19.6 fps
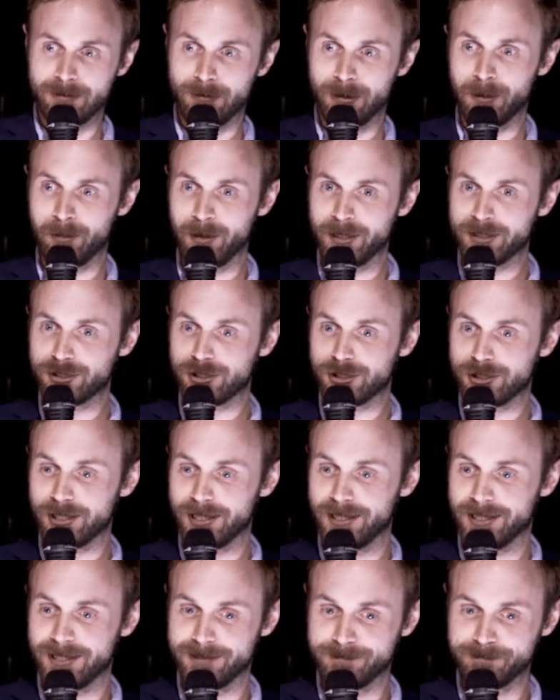What a bitch.
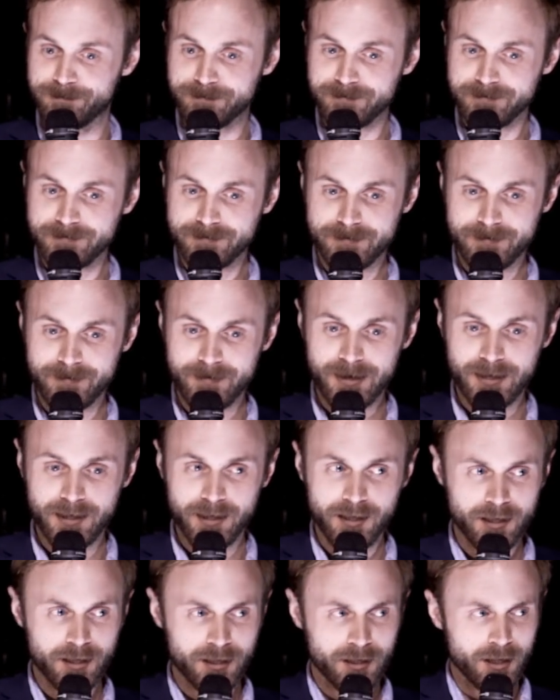
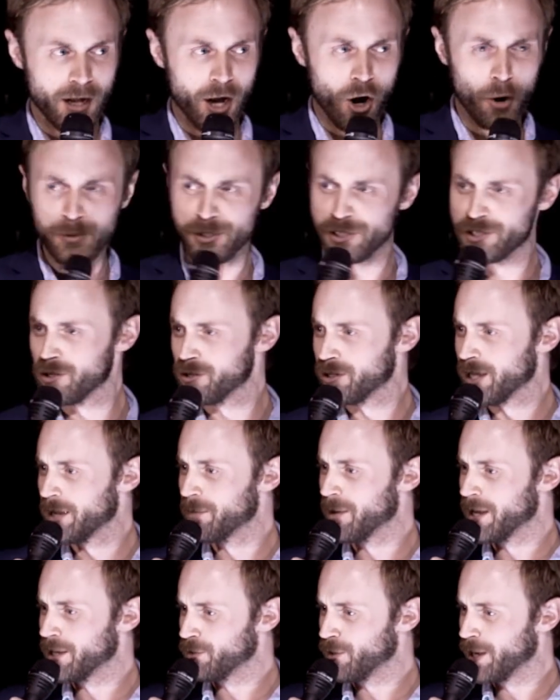I hope she's
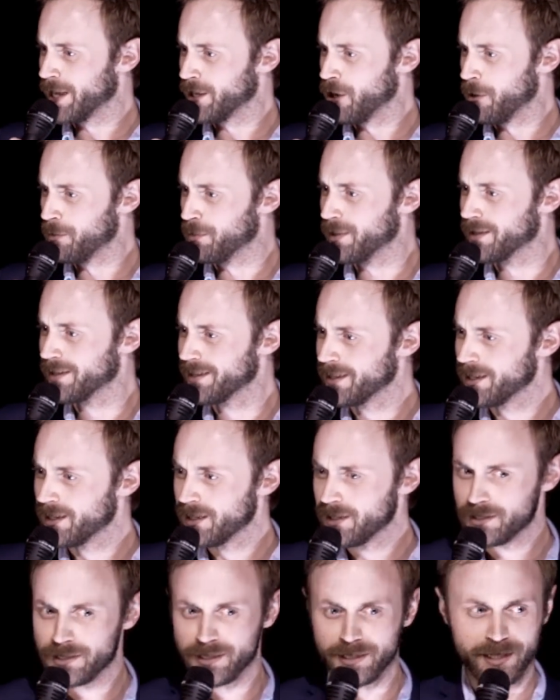okay, by the way. Hope
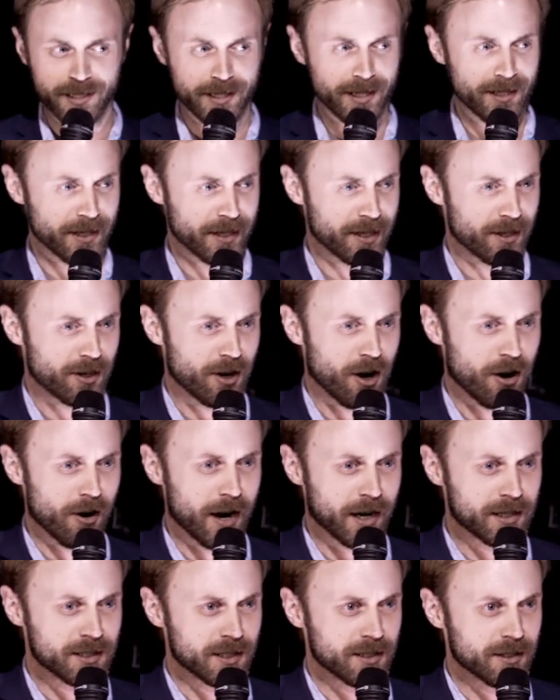she didn't get like in a car
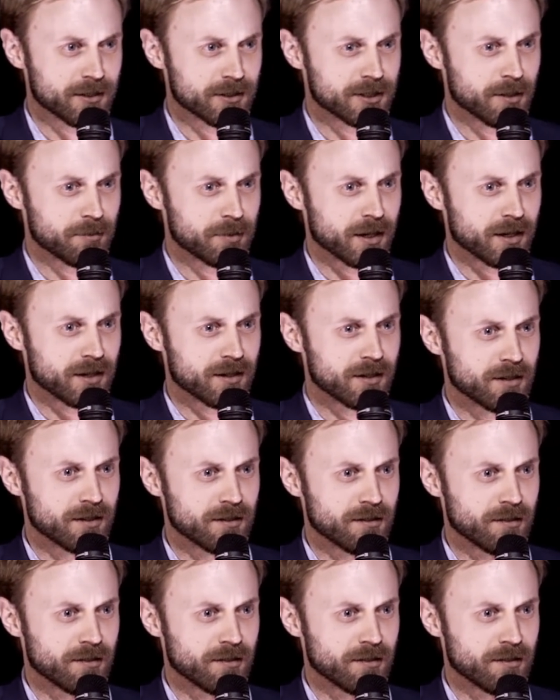accident or something.